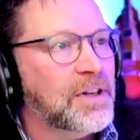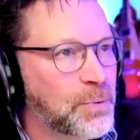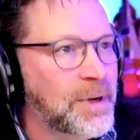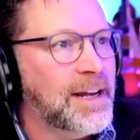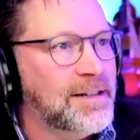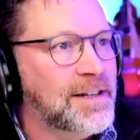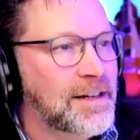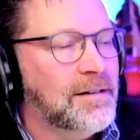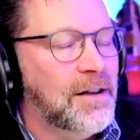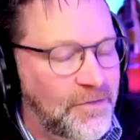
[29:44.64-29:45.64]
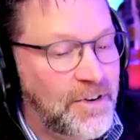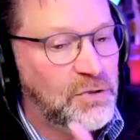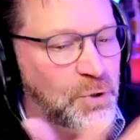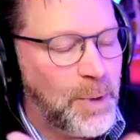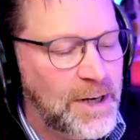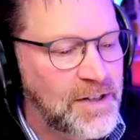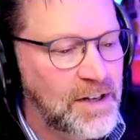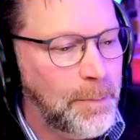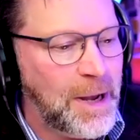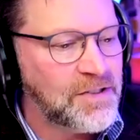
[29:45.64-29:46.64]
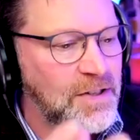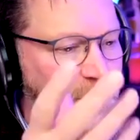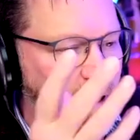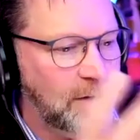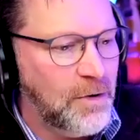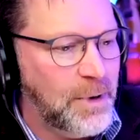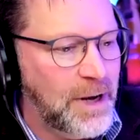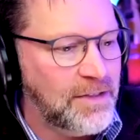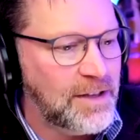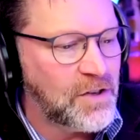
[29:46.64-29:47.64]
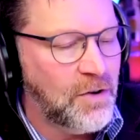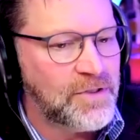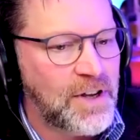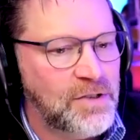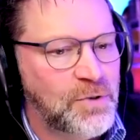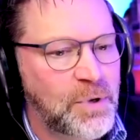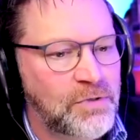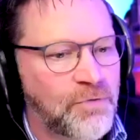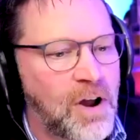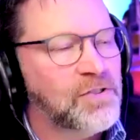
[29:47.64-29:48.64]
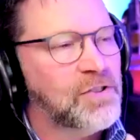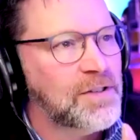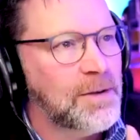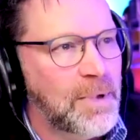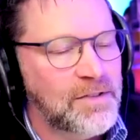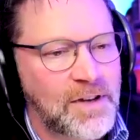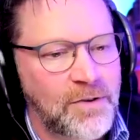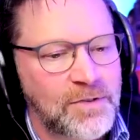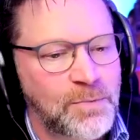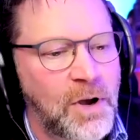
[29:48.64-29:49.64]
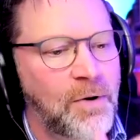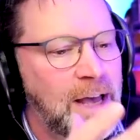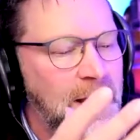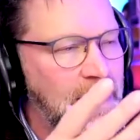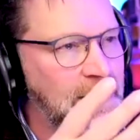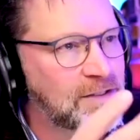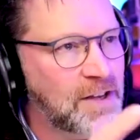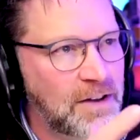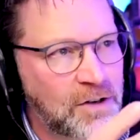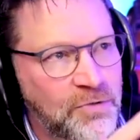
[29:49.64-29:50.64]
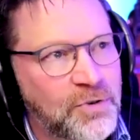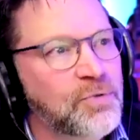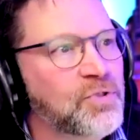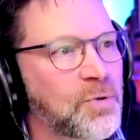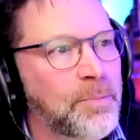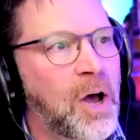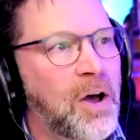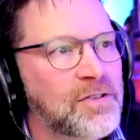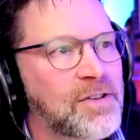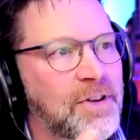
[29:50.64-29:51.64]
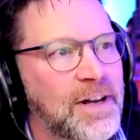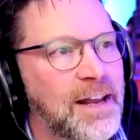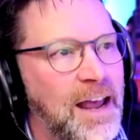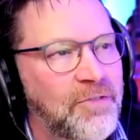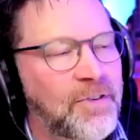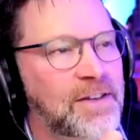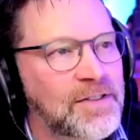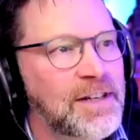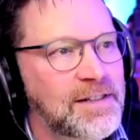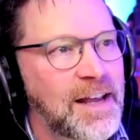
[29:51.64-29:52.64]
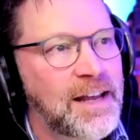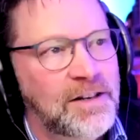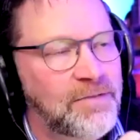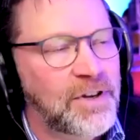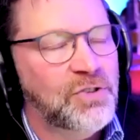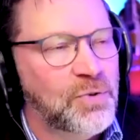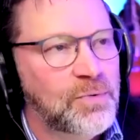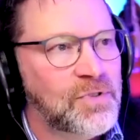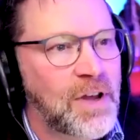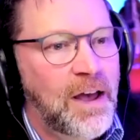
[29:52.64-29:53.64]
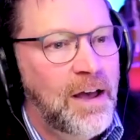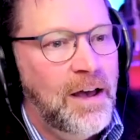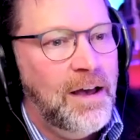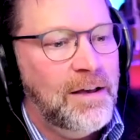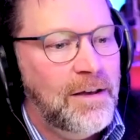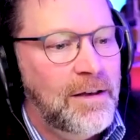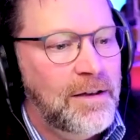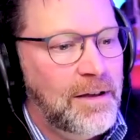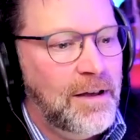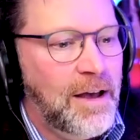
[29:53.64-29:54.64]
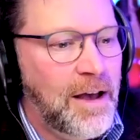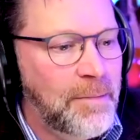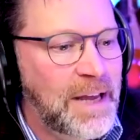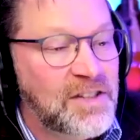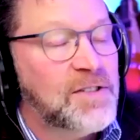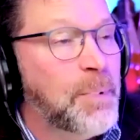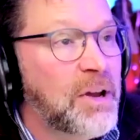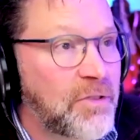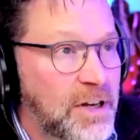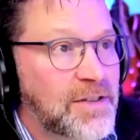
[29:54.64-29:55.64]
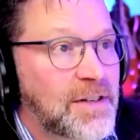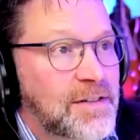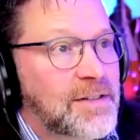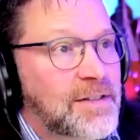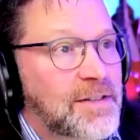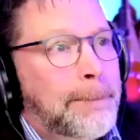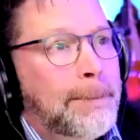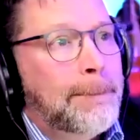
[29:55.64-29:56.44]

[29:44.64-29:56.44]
fluctuating capacity. I know we had this conversation with Raja some months ago as well. It's a crucial part of an FASD's individual's experiences.